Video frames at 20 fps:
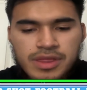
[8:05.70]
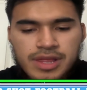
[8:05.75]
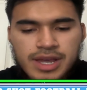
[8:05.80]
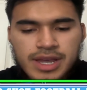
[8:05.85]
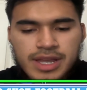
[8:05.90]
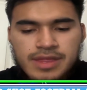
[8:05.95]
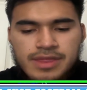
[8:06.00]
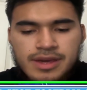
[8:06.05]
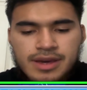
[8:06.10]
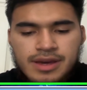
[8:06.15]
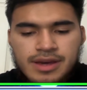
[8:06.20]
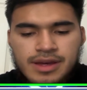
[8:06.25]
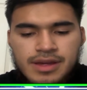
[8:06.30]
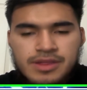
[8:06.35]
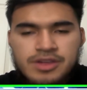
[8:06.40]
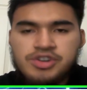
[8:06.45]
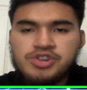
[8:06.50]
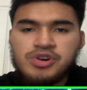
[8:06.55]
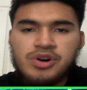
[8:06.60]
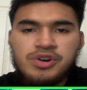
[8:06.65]
like the
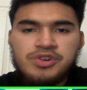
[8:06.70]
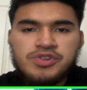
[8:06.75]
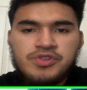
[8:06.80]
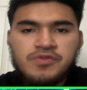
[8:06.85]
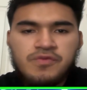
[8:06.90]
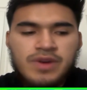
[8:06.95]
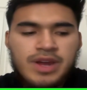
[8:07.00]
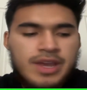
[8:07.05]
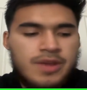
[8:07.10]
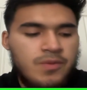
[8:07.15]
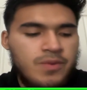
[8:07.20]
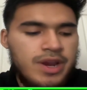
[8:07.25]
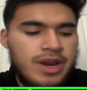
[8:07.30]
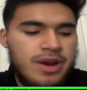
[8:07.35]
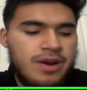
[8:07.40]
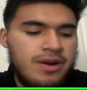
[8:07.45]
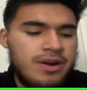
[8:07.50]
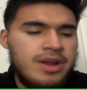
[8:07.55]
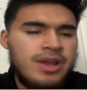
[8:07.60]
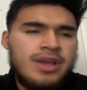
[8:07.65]
the Chargers, right?
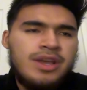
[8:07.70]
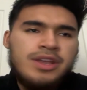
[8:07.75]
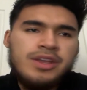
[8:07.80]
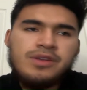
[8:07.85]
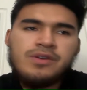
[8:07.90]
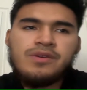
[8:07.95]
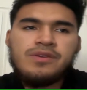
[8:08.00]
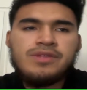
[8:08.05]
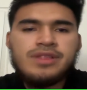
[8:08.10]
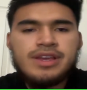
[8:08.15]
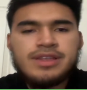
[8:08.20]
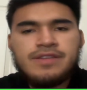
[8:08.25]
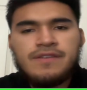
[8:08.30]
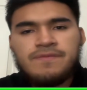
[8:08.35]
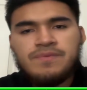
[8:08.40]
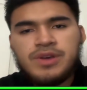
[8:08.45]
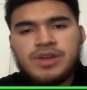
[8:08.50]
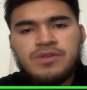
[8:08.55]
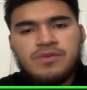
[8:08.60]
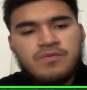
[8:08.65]
Where you know, like they
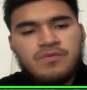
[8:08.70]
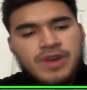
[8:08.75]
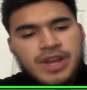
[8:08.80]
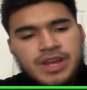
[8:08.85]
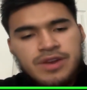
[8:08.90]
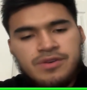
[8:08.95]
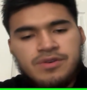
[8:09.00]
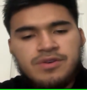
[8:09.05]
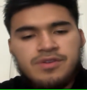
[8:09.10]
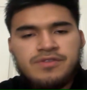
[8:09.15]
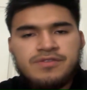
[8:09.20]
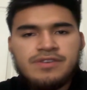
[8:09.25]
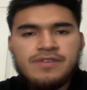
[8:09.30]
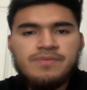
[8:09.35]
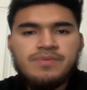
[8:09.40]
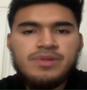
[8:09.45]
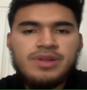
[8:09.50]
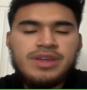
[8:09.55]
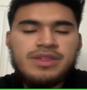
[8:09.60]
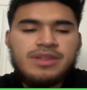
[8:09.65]
play the Raiders,
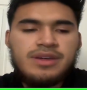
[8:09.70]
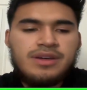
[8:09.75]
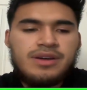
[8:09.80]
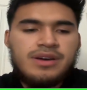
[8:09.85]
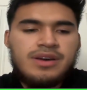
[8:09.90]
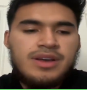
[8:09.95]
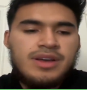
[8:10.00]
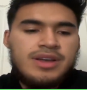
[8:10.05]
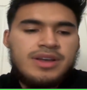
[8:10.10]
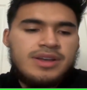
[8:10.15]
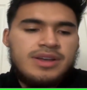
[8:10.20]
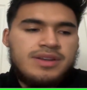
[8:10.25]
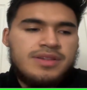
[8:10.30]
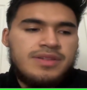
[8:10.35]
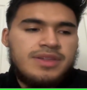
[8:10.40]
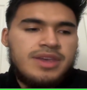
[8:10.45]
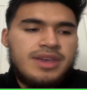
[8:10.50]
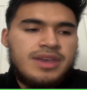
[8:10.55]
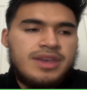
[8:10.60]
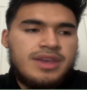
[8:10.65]
they've played the
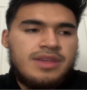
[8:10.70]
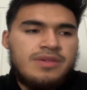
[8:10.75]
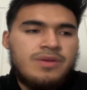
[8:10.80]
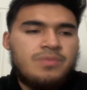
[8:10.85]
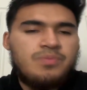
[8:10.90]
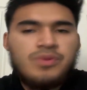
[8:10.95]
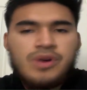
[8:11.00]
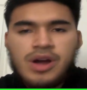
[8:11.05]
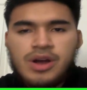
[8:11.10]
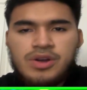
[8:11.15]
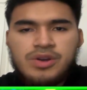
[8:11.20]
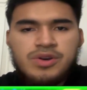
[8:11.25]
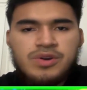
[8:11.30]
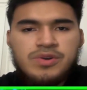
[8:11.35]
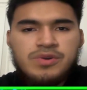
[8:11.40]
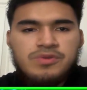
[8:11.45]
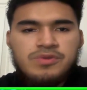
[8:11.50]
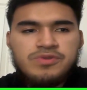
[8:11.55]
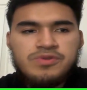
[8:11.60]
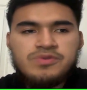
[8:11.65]
the the
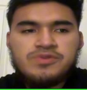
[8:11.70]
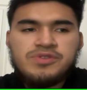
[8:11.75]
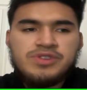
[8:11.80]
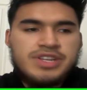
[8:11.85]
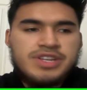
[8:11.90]
Broncos. Those are